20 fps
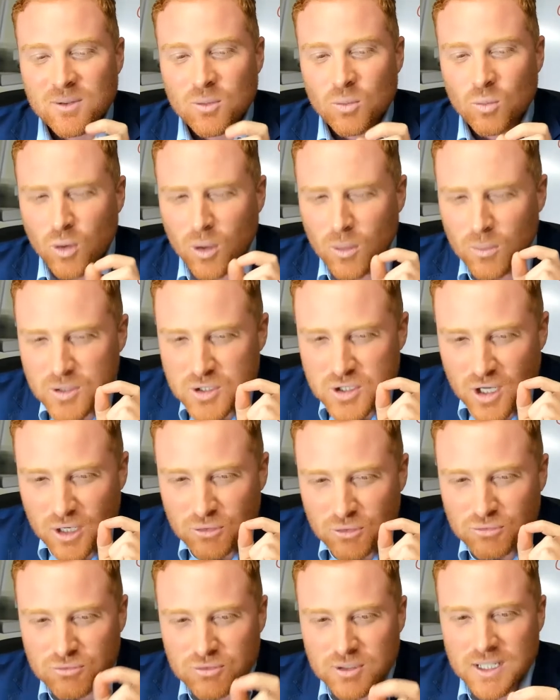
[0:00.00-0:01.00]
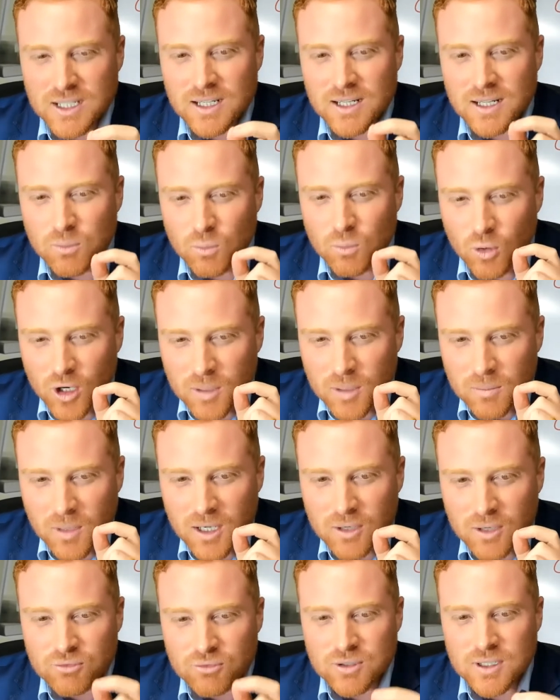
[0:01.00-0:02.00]
What was I really, what am I
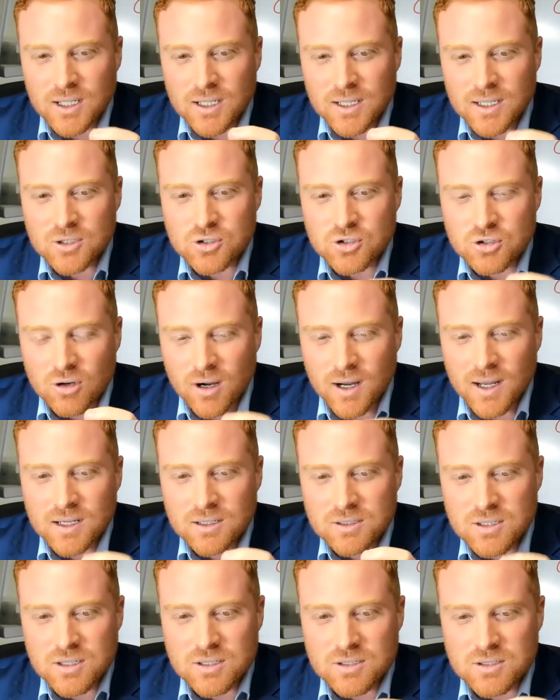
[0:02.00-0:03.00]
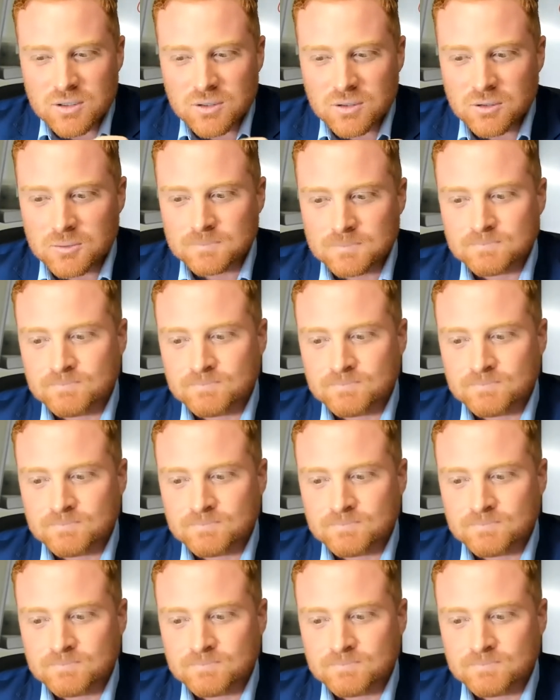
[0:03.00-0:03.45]
really trying to do?